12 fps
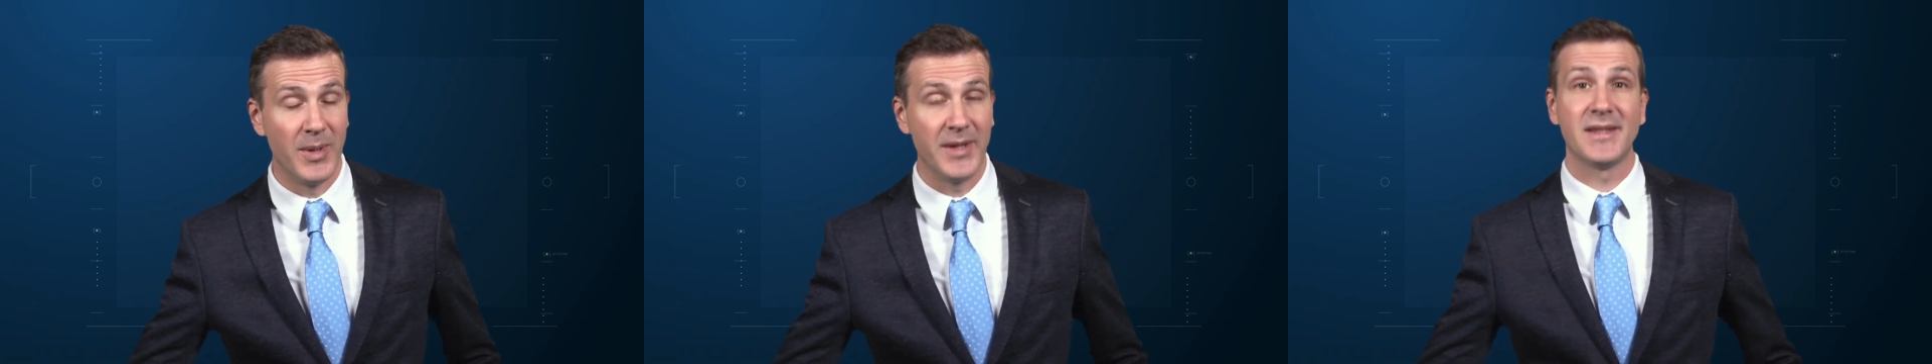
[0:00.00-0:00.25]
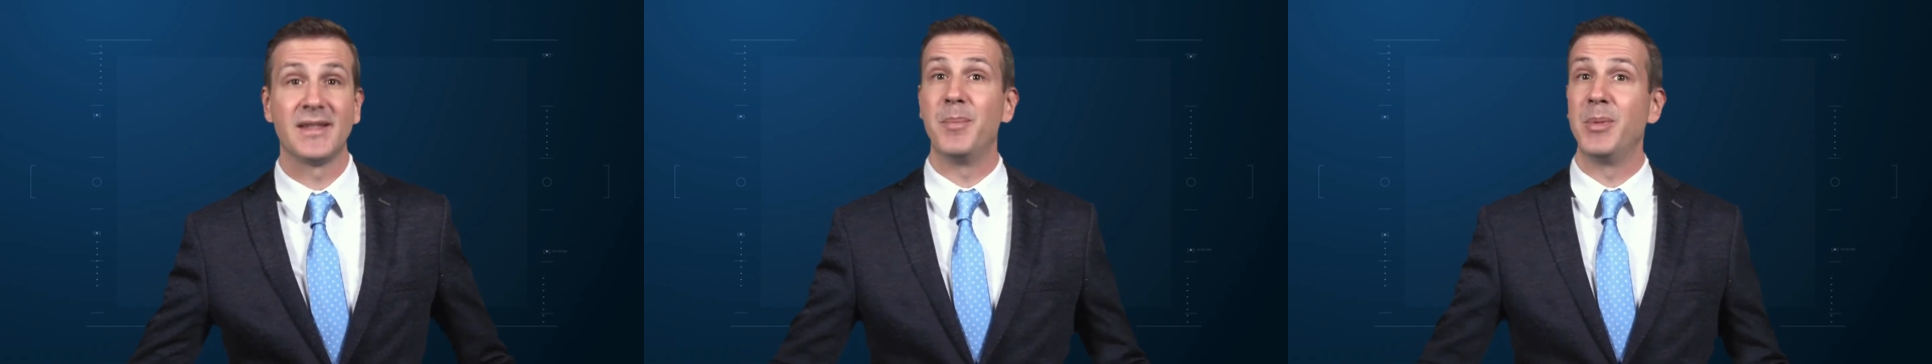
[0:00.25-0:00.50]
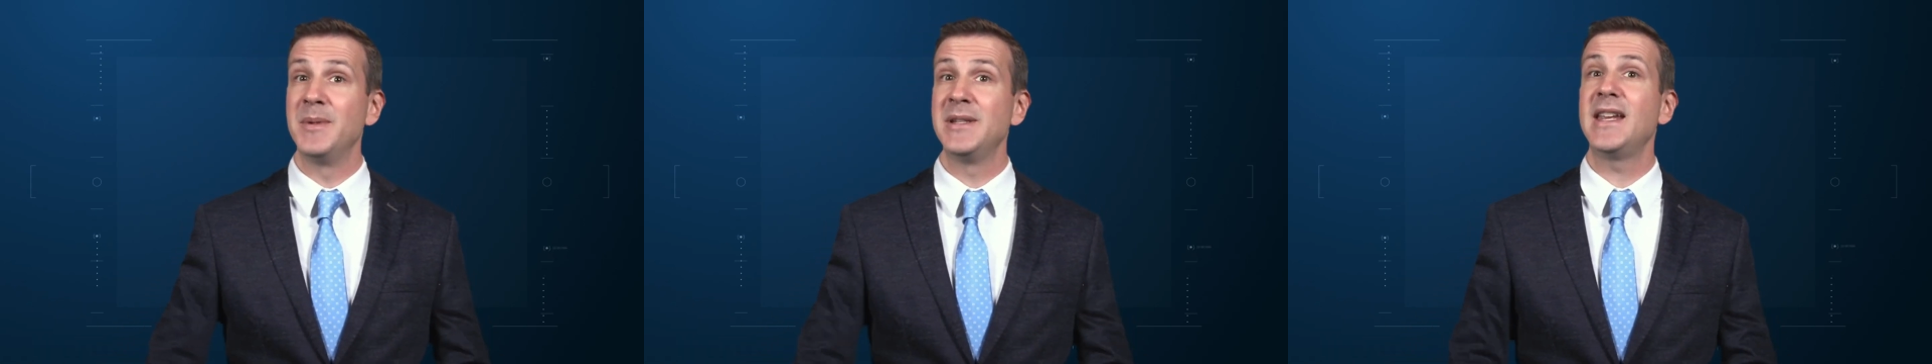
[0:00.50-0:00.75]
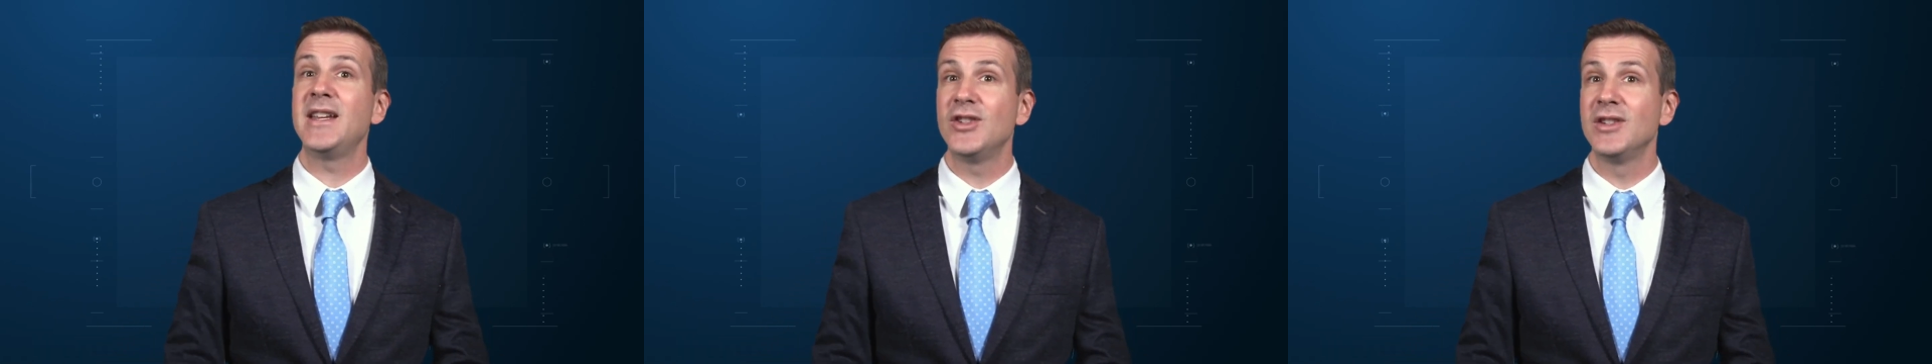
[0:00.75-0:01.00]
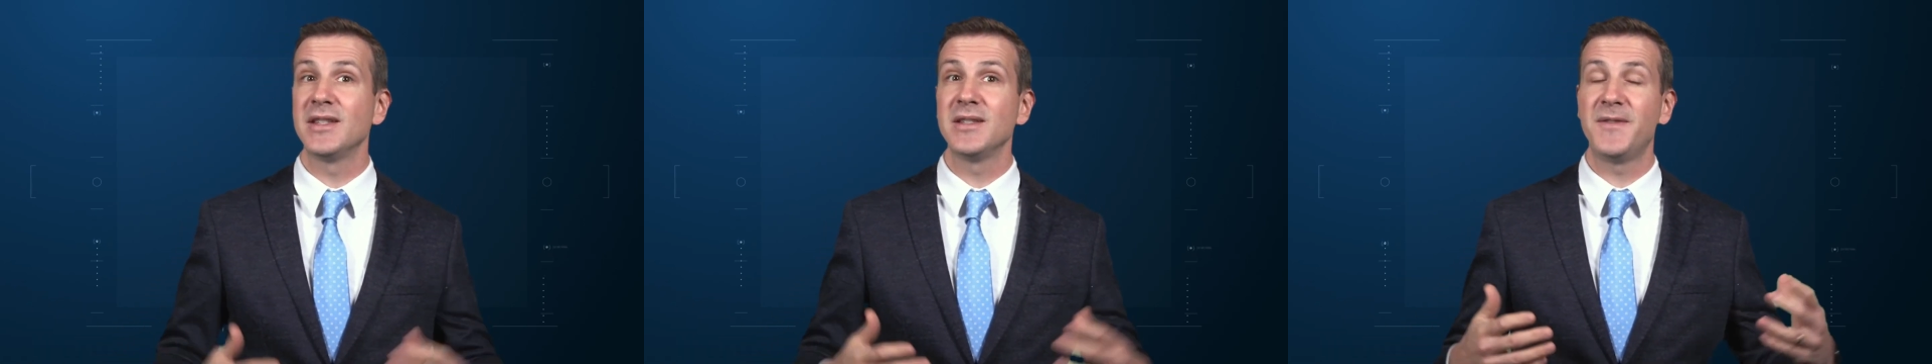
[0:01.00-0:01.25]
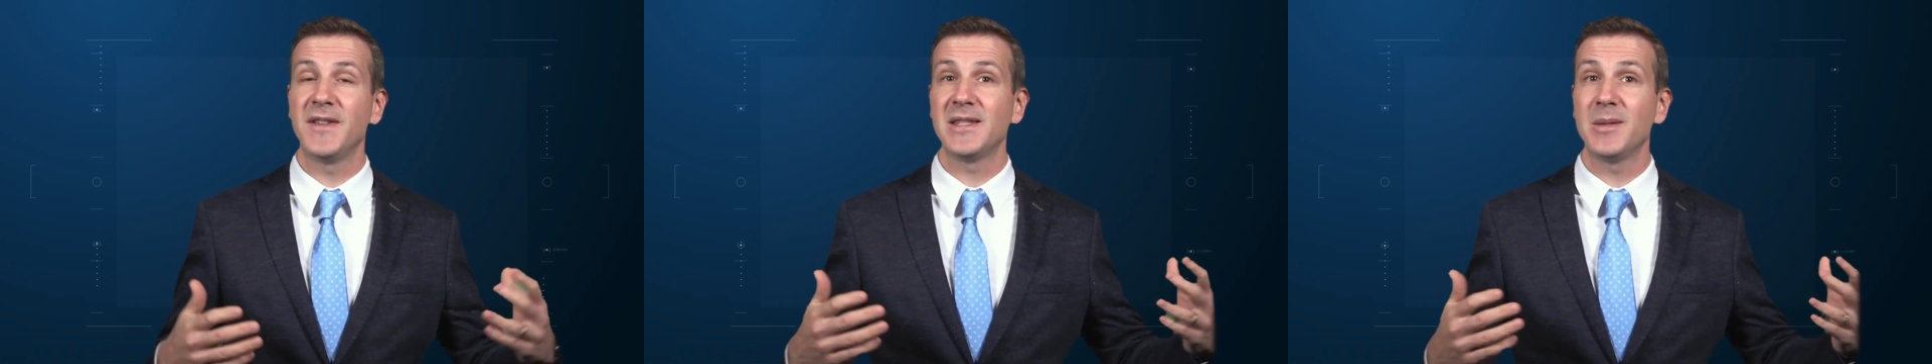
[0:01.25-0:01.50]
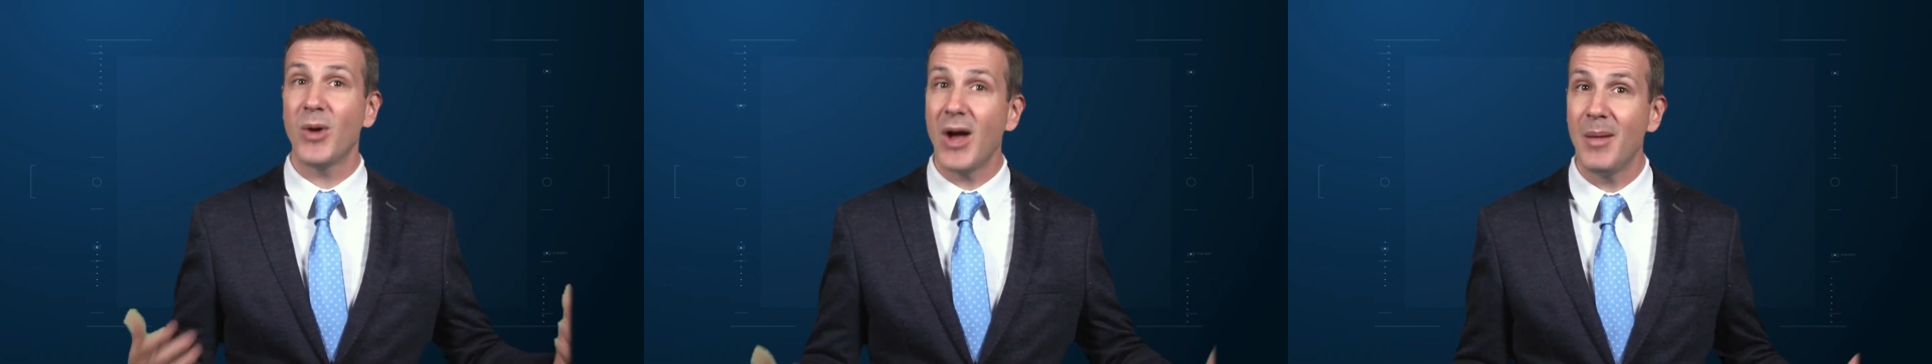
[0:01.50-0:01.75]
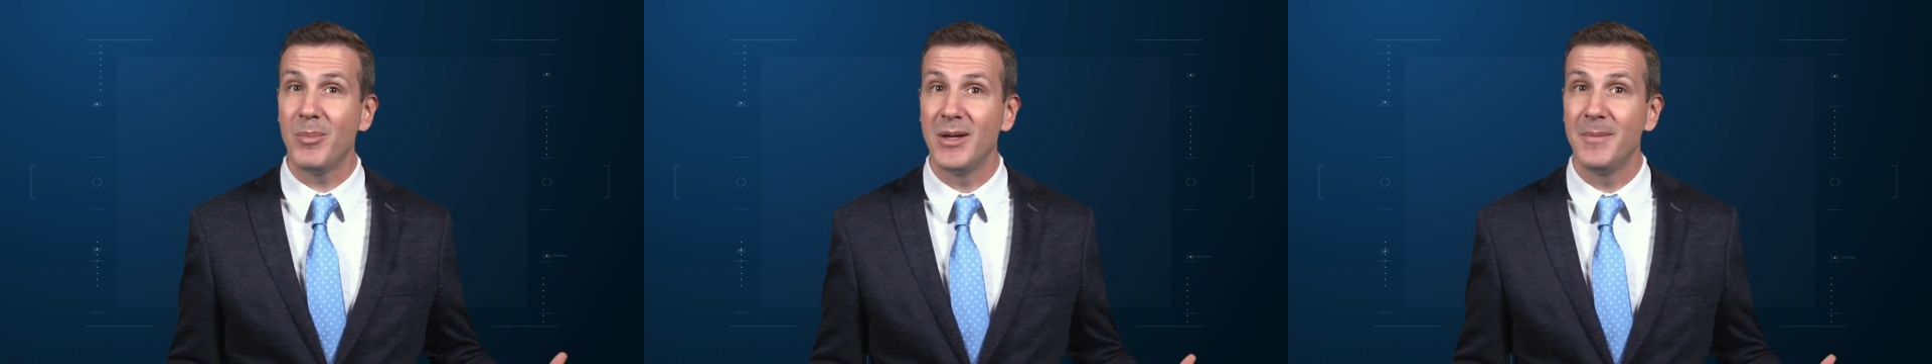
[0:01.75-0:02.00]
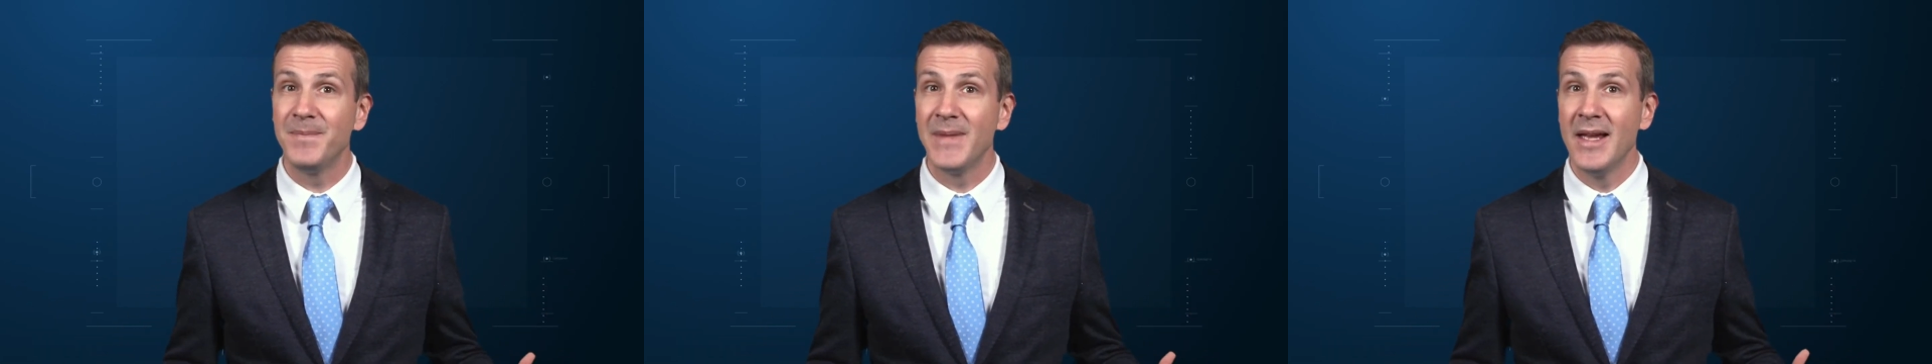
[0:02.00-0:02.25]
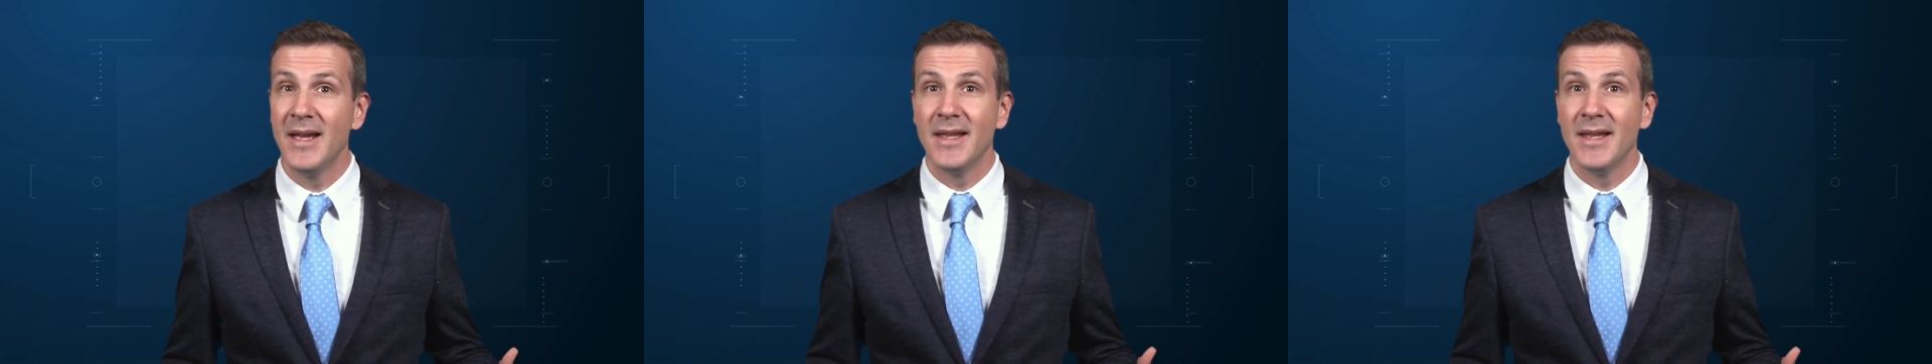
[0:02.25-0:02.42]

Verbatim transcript: but supplementation doesn't fix the problem,